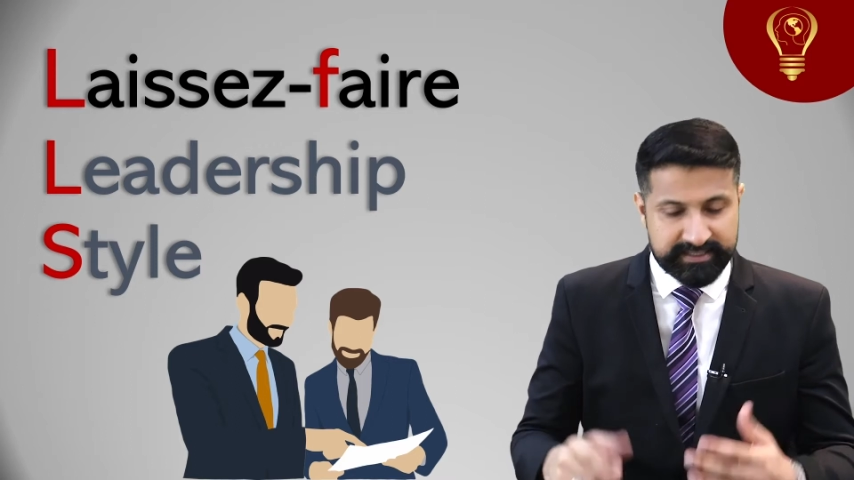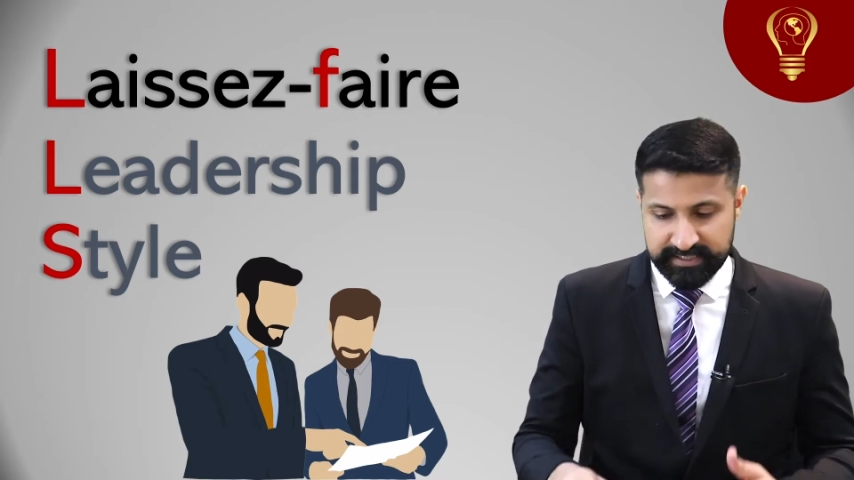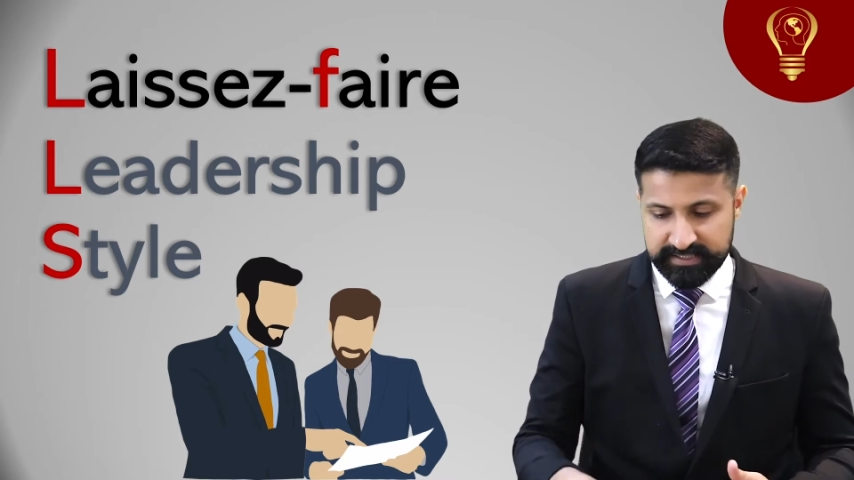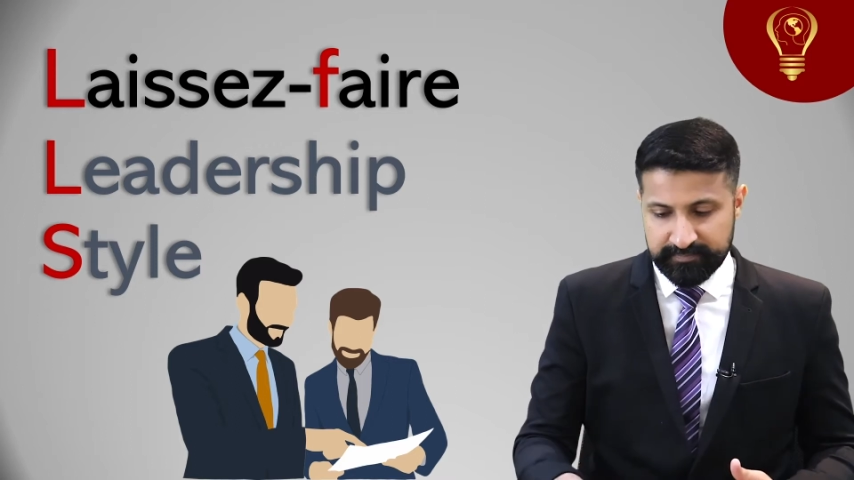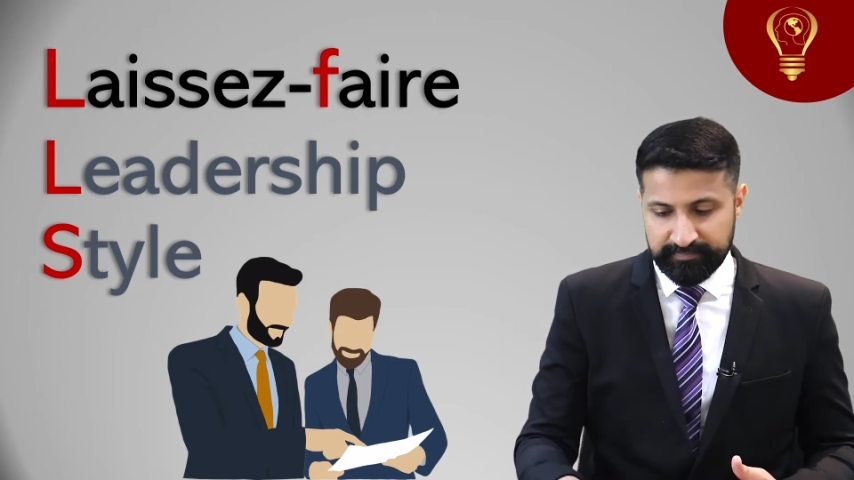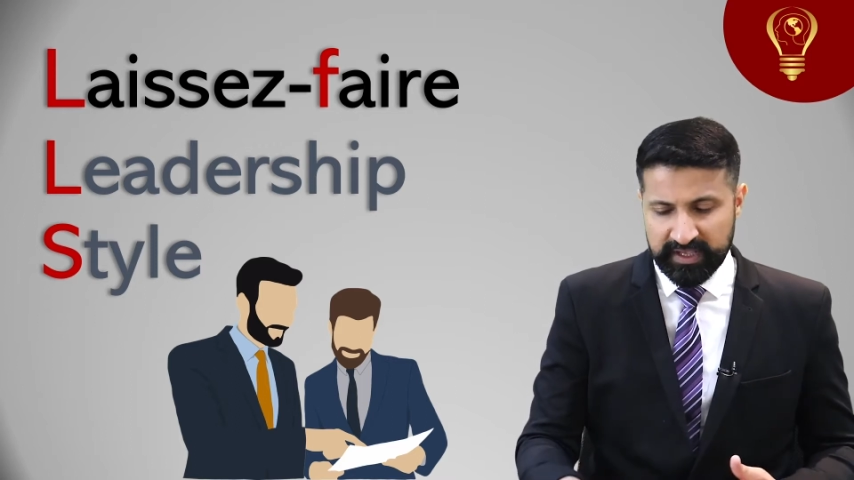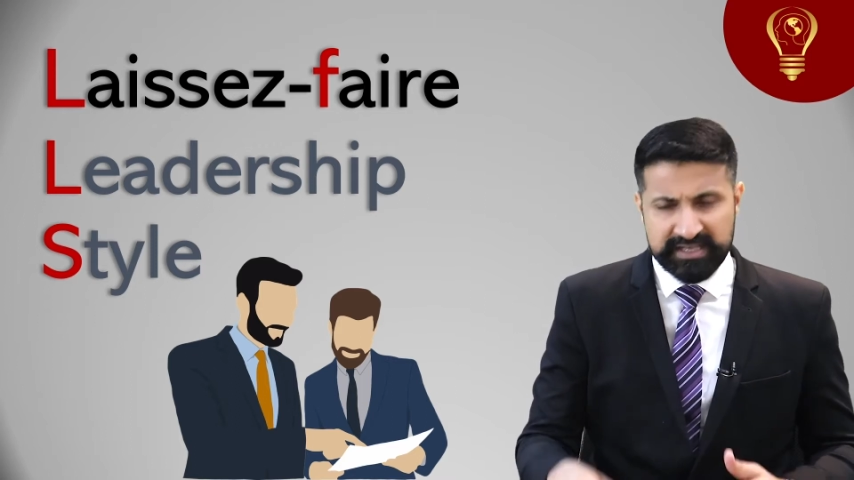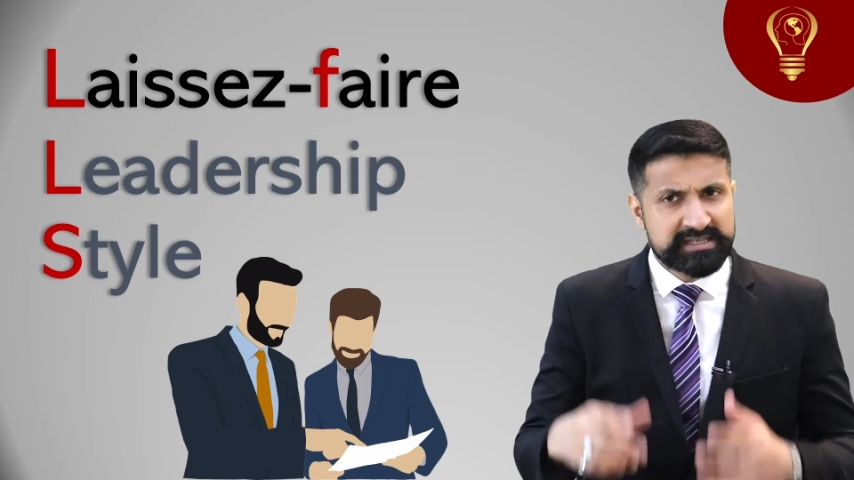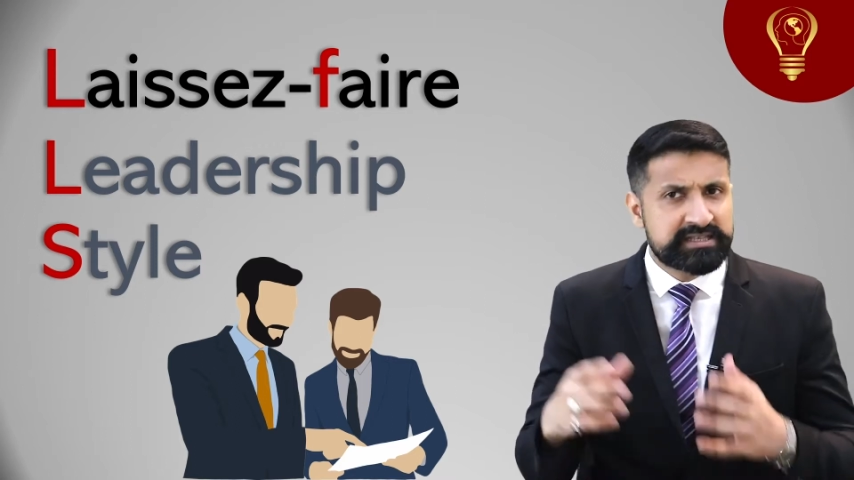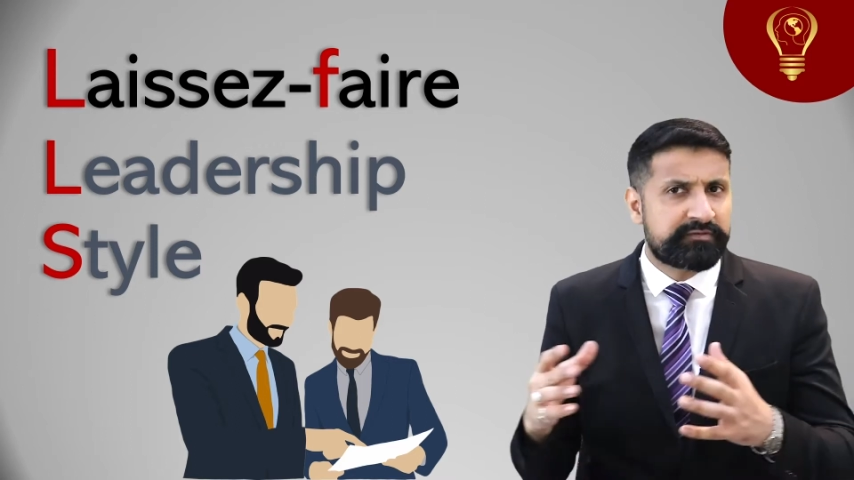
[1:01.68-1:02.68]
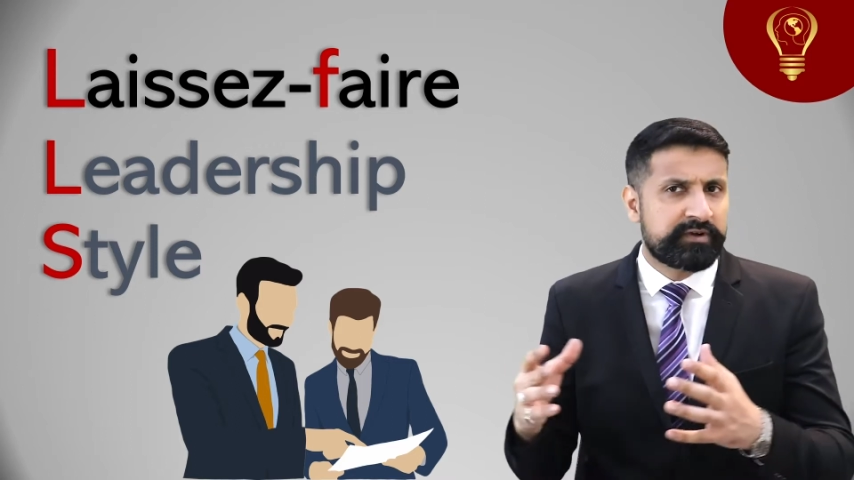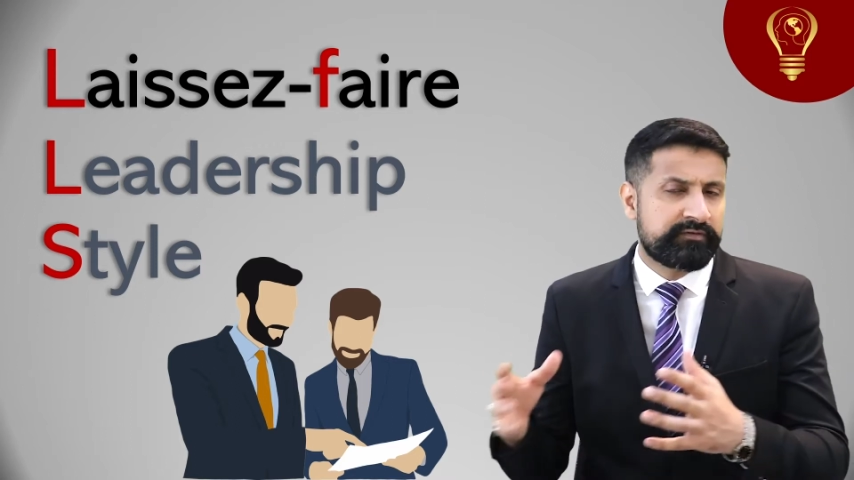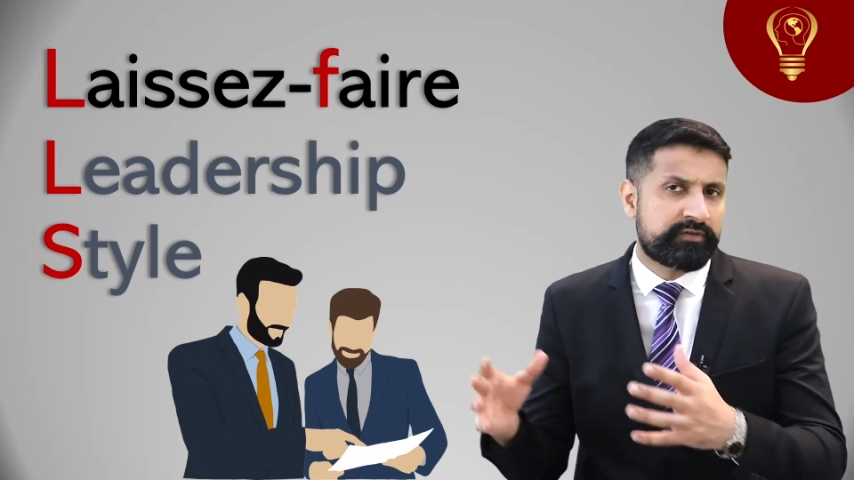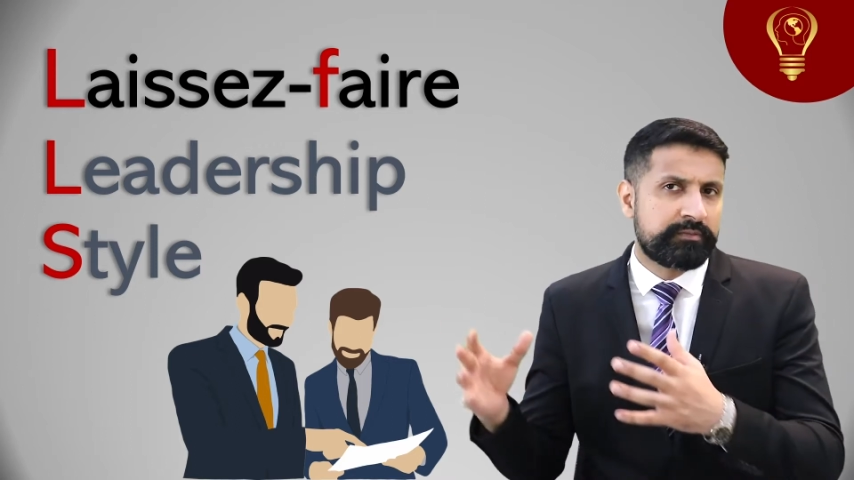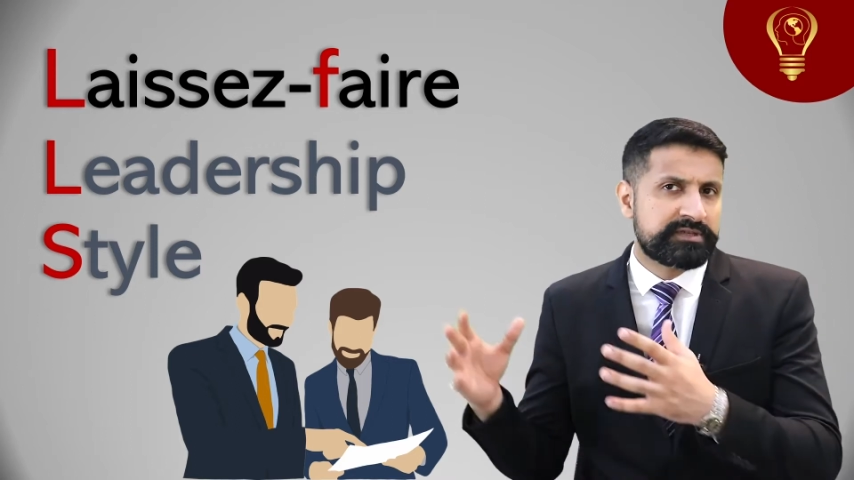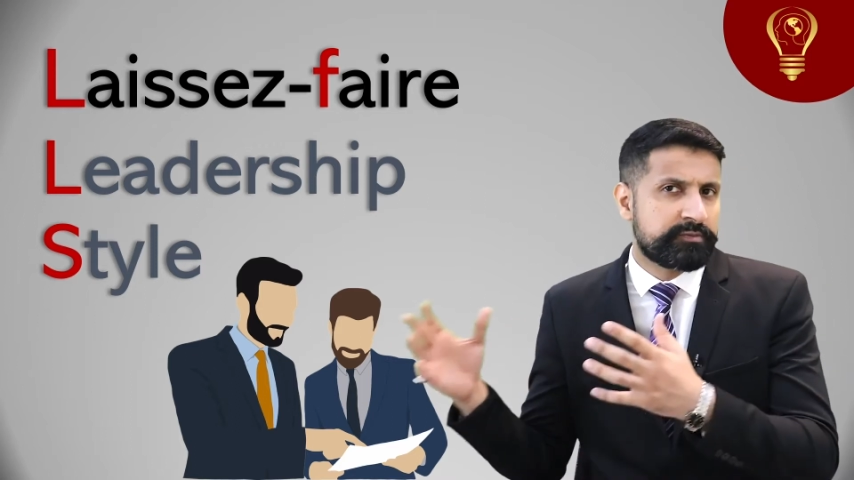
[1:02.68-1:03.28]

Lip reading: it is? Is it different from